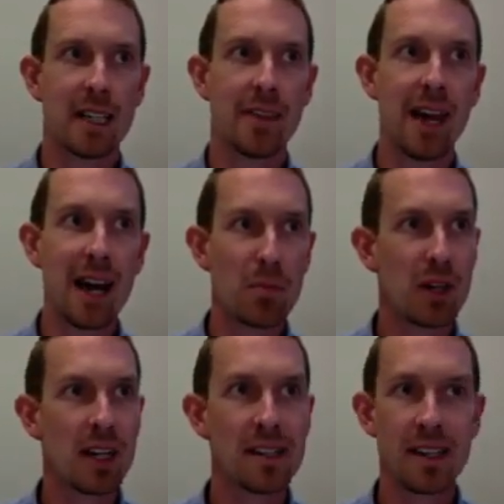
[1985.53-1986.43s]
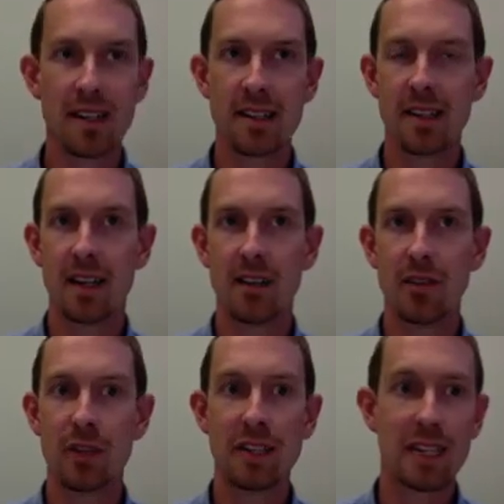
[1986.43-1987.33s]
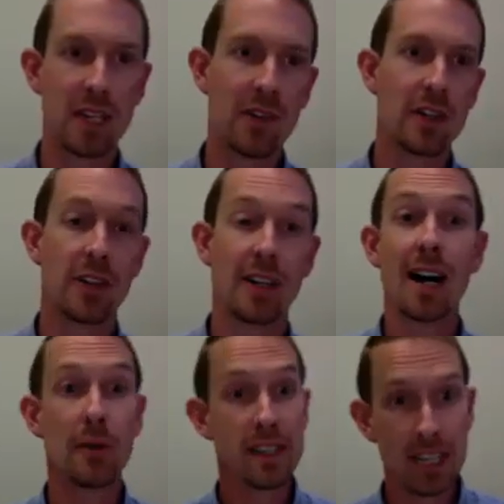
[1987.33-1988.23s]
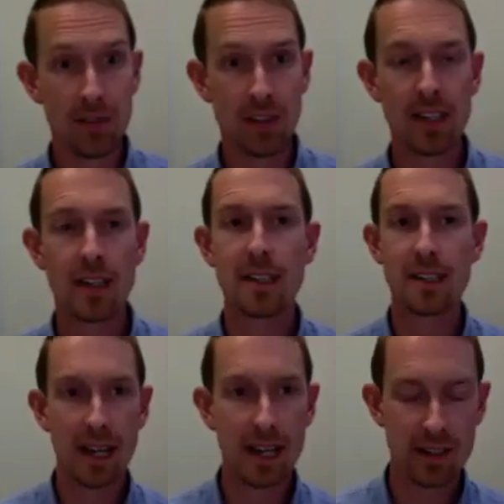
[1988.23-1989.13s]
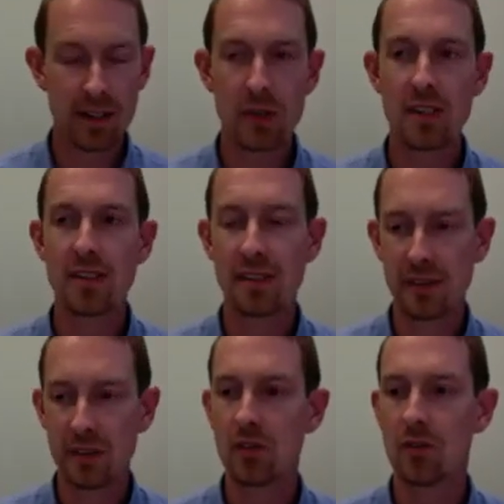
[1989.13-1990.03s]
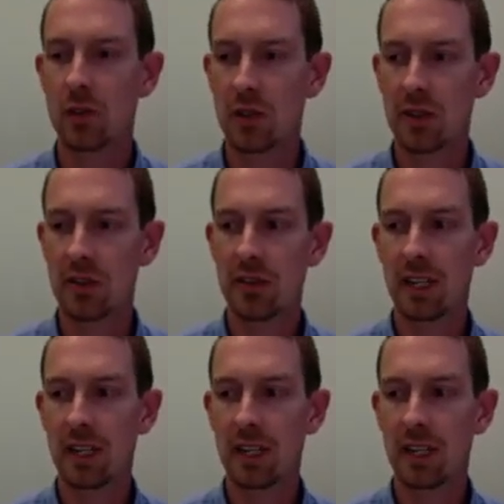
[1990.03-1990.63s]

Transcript: that process of receiving or not receiving a diagnosis and so forth.